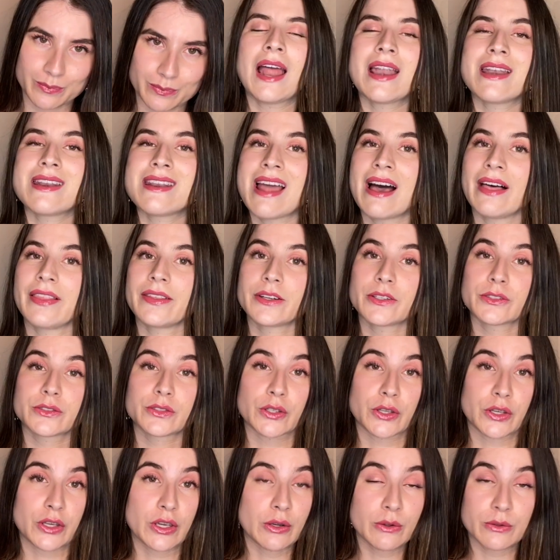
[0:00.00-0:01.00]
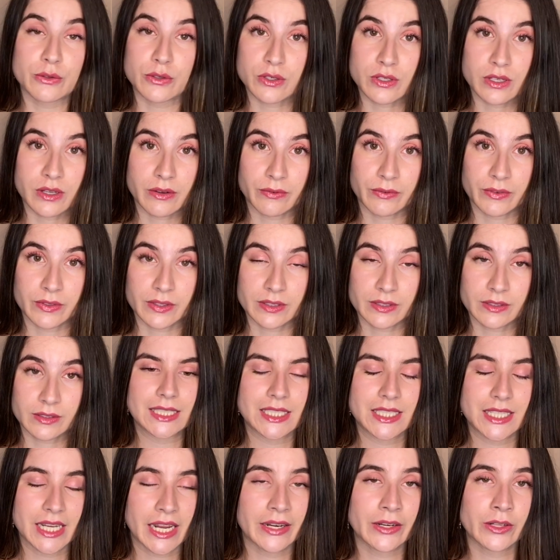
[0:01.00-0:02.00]
Now there's a huge difference.
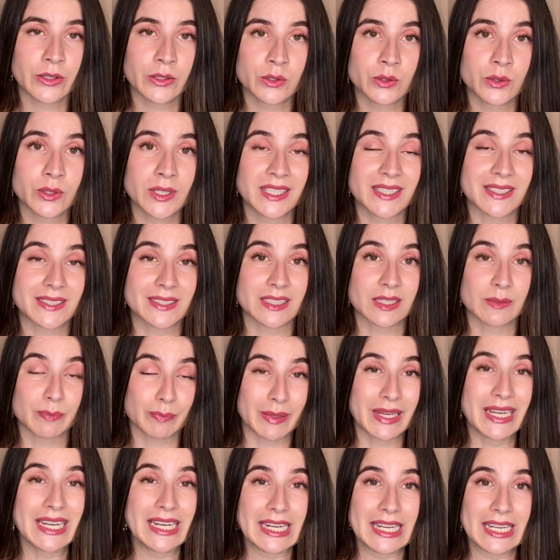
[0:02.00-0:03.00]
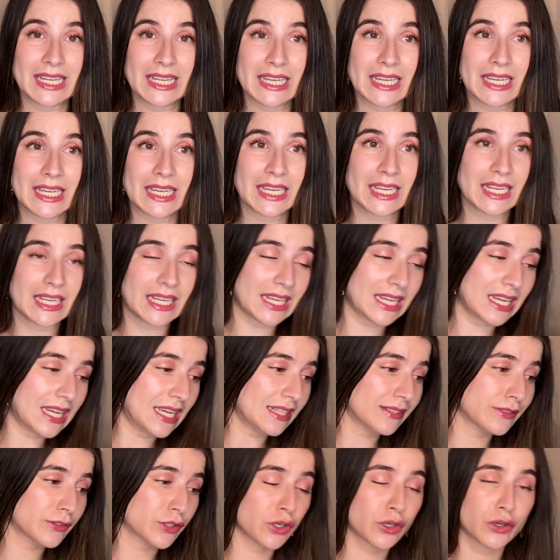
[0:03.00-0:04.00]
Daniel is speedy.
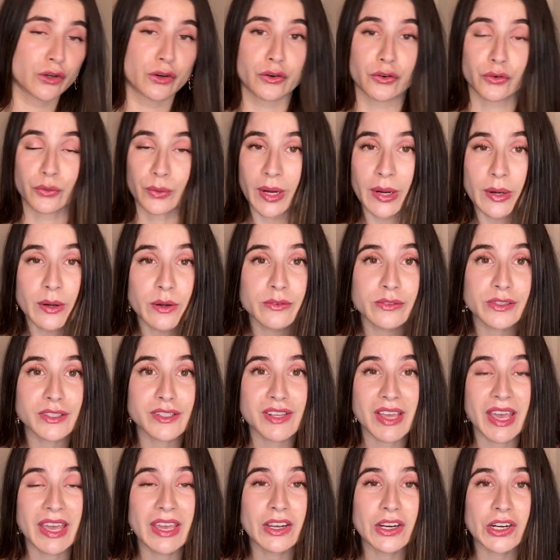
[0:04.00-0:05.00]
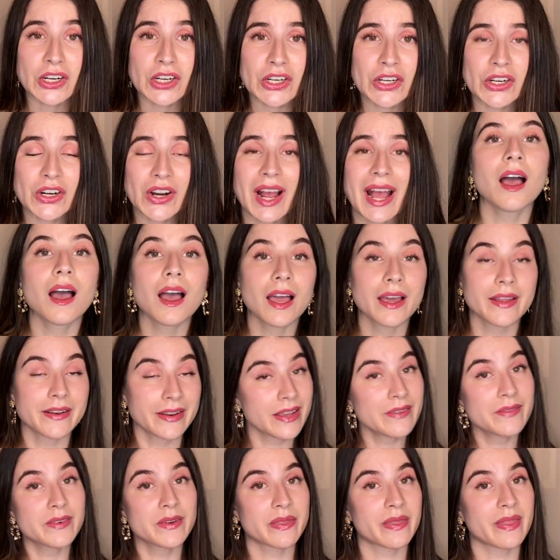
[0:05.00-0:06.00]
He's a great overtaker, and
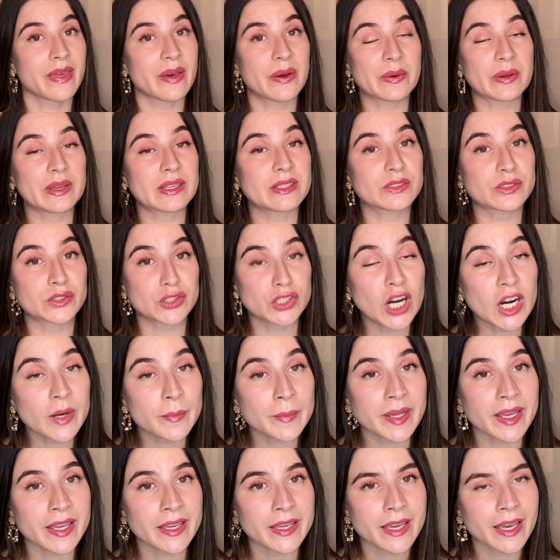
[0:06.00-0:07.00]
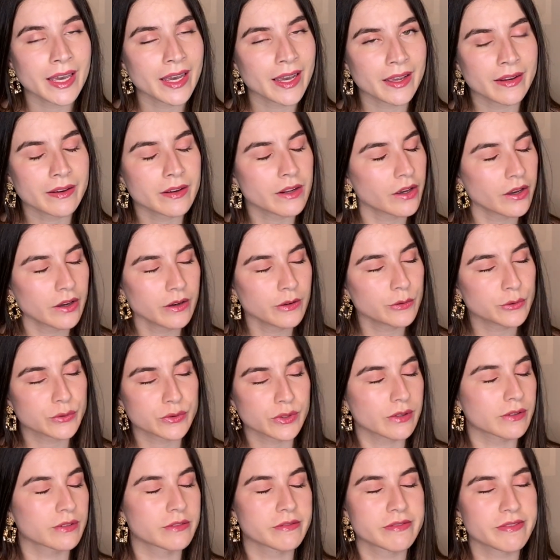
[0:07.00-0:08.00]
even though he's charming and
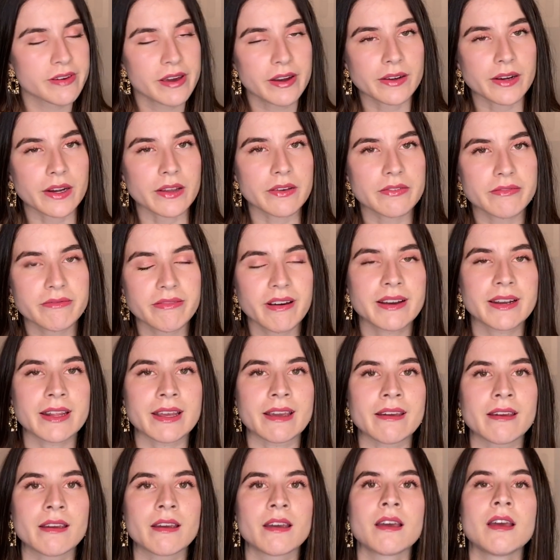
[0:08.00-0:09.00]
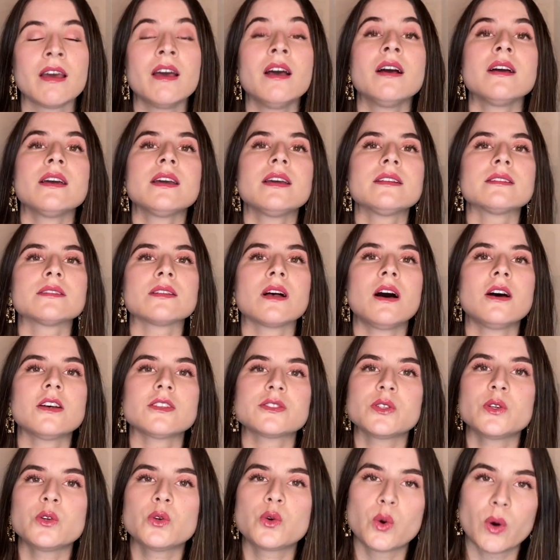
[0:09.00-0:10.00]
also very funny, he's
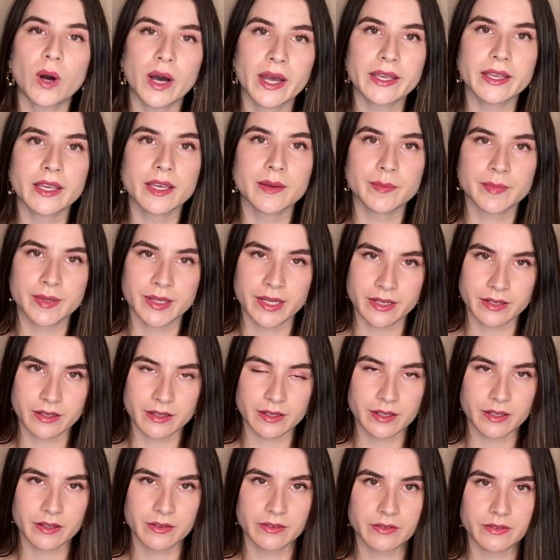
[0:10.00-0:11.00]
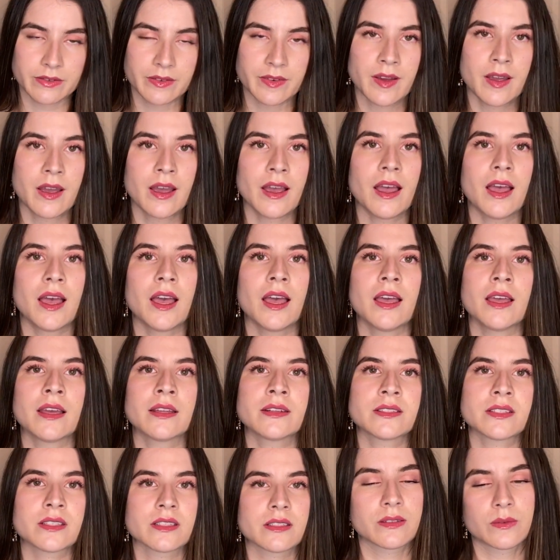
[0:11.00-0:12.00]
also quite competitive,
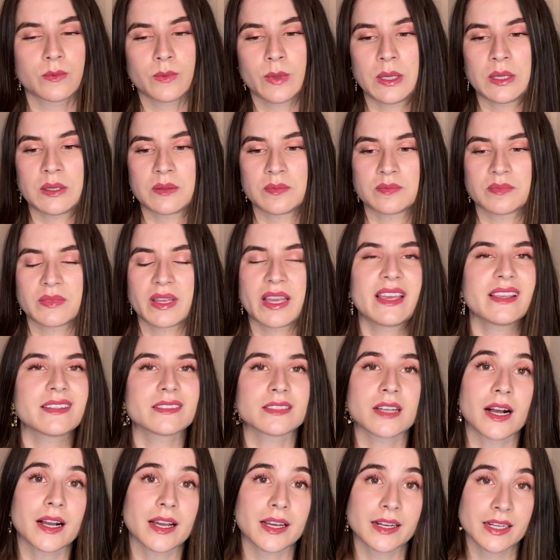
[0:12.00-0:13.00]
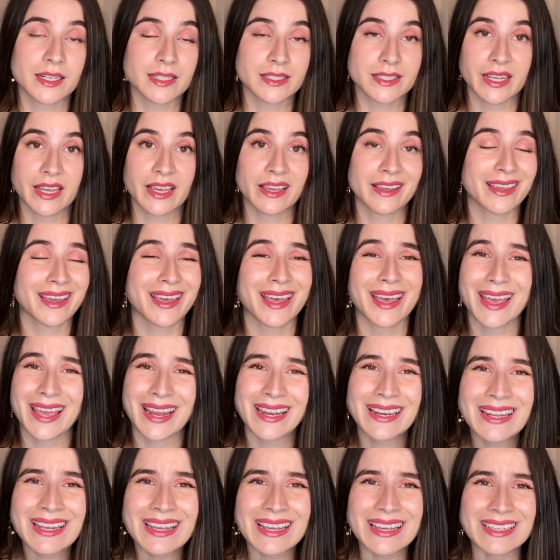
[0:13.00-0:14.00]
and well, he's not gonna take
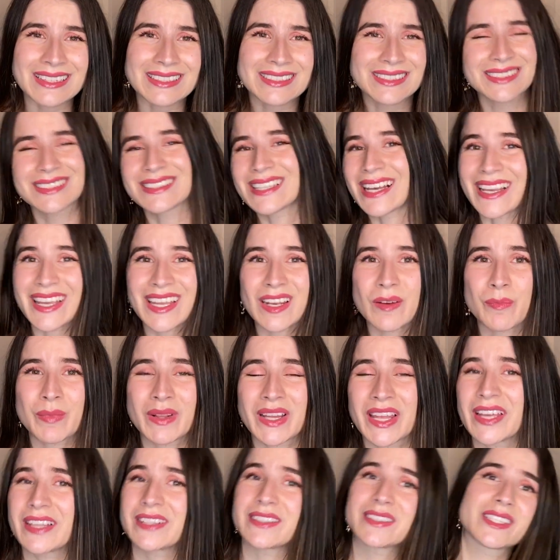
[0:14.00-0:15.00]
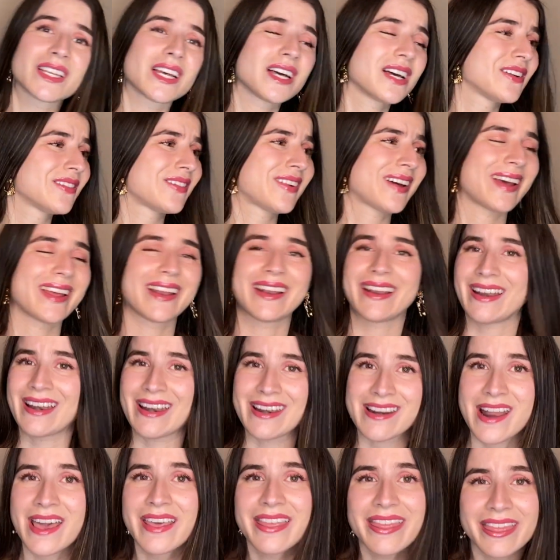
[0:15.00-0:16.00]
any second plates of
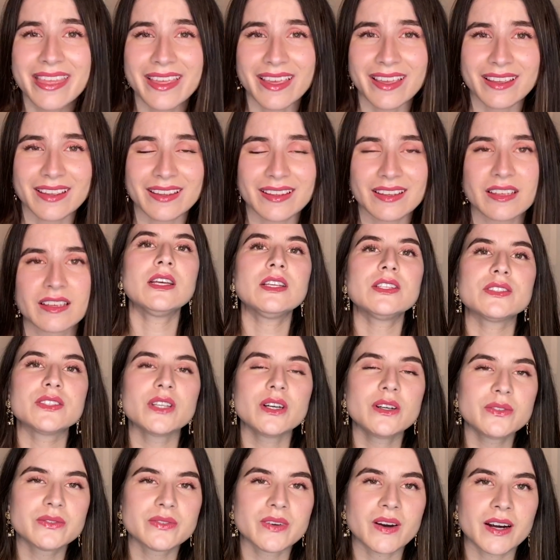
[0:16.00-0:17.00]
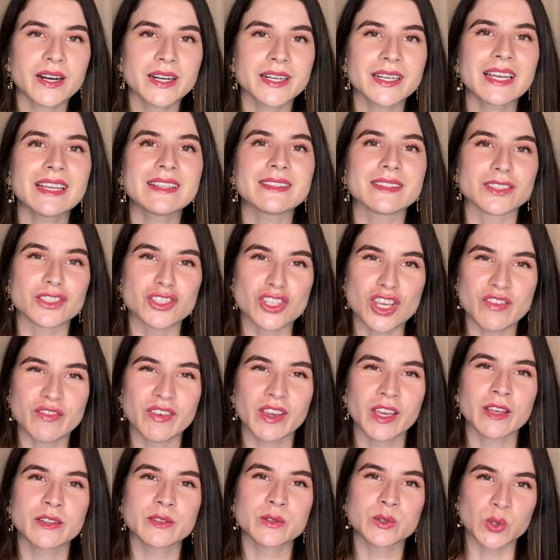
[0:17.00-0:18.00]
nothing. So far, he's achieving
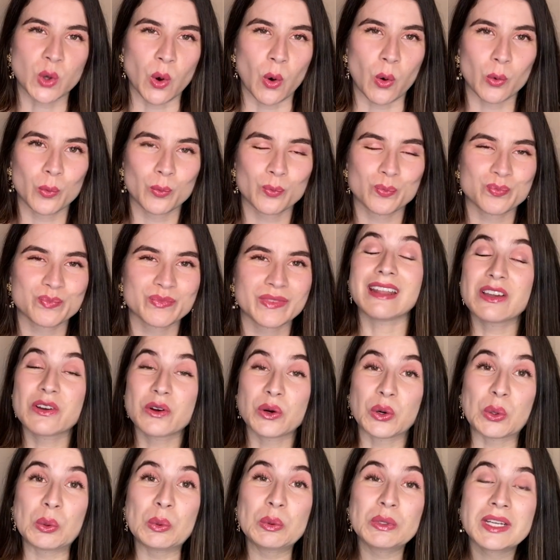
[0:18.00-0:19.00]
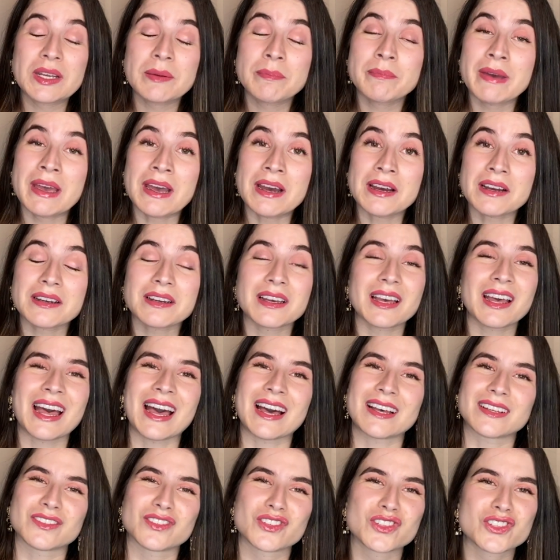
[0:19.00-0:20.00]
his goal. Nico Hulkenberg
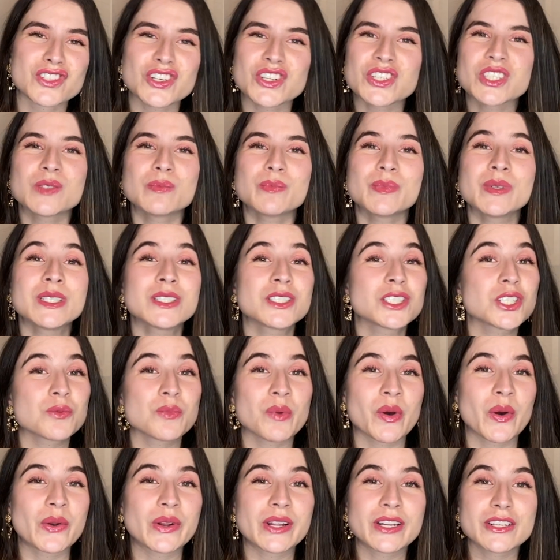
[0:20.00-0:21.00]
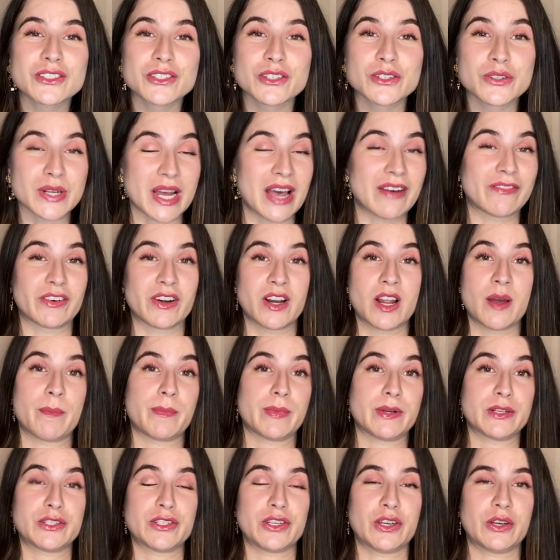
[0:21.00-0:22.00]
has just been demoted to driver number
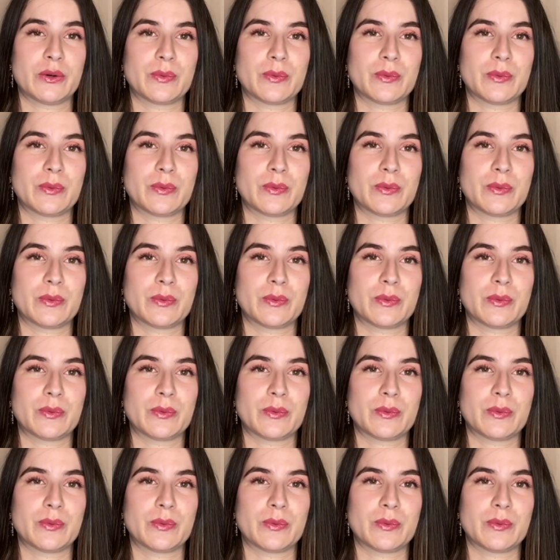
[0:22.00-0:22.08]
2.